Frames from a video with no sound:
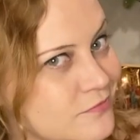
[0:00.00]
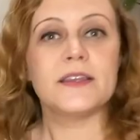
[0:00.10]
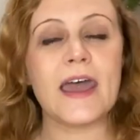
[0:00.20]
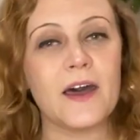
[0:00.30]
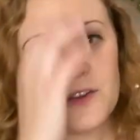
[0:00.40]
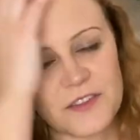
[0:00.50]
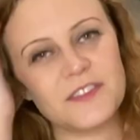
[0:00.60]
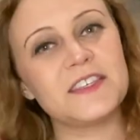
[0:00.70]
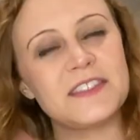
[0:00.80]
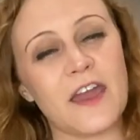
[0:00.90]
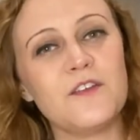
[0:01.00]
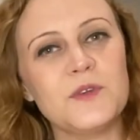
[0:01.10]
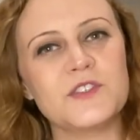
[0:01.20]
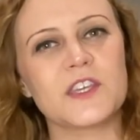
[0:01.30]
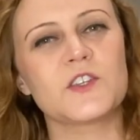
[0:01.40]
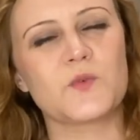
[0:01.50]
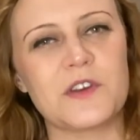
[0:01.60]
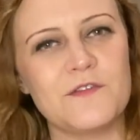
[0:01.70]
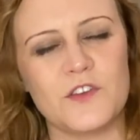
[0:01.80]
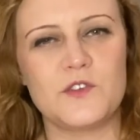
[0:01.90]
Now, The Sound of Music is one
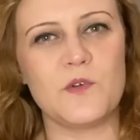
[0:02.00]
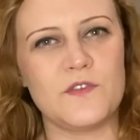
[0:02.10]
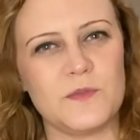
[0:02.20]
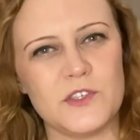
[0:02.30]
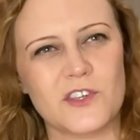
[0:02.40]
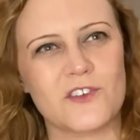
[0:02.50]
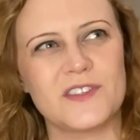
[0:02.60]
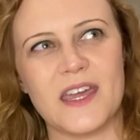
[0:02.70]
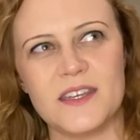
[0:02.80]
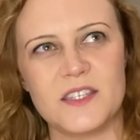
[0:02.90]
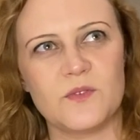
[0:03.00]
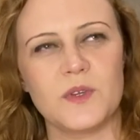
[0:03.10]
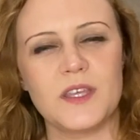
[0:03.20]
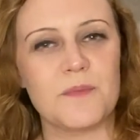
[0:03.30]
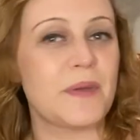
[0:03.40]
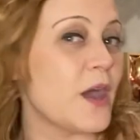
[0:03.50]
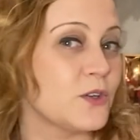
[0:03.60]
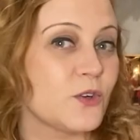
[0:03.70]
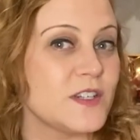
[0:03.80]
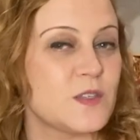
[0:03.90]
of those movie musicals that isn't really
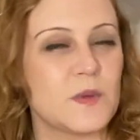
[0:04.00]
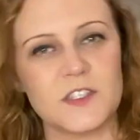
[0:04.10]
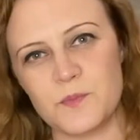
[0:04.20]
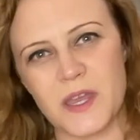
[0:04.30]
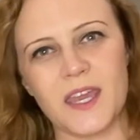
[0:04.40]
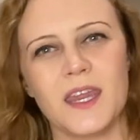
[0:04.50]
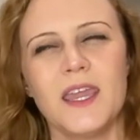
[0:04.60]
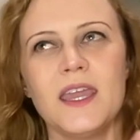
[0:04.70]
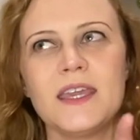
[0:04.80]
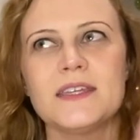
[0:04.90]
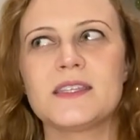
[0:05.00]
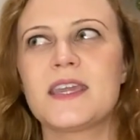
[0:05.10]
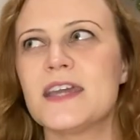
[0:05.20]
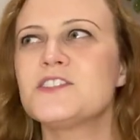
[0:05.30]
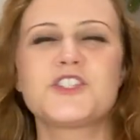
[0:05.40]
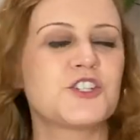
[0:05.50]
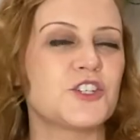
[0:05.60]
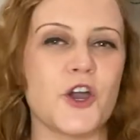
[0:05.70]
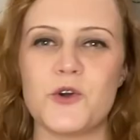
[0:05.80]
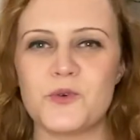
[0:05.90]
about Christmas, but it gets
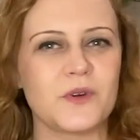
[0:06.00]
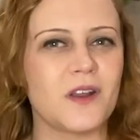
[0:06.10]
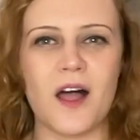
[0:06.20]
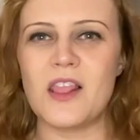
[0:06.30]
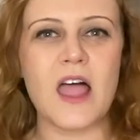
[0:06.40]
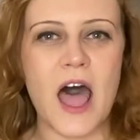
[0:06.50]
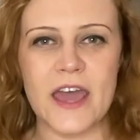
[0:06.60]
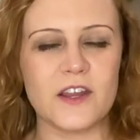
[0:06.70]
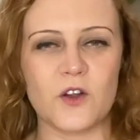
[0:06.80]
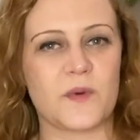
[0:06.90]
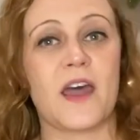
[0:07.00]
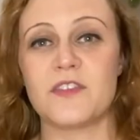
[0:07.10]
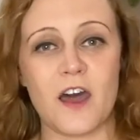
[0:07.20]
shown a lot around the